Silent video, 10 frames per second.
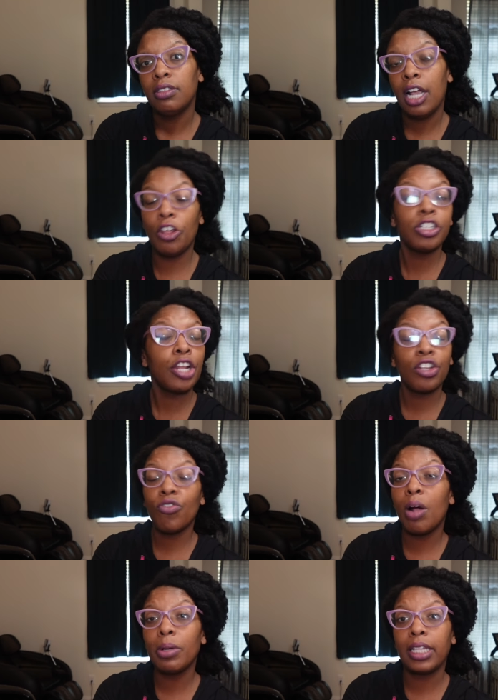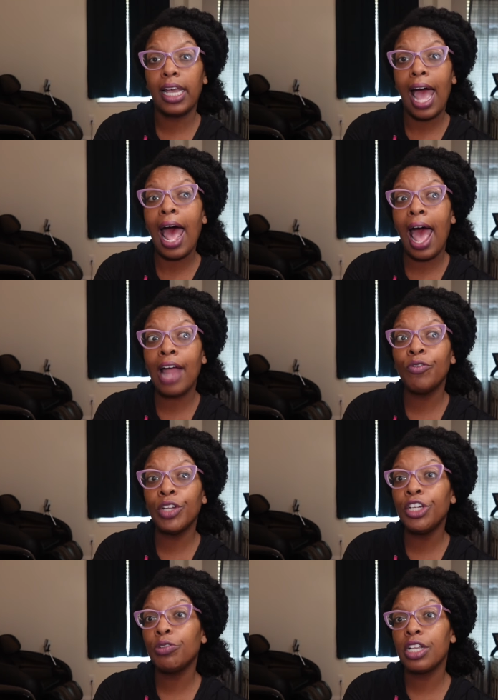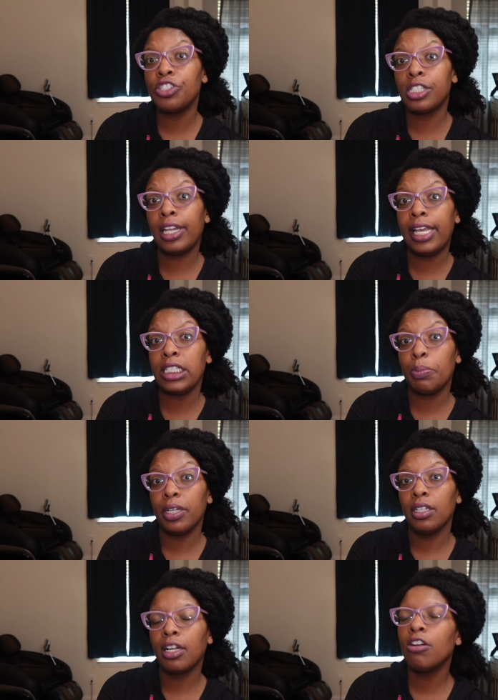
And there's nothing wrong with that. I, I really do think she's a lesbian.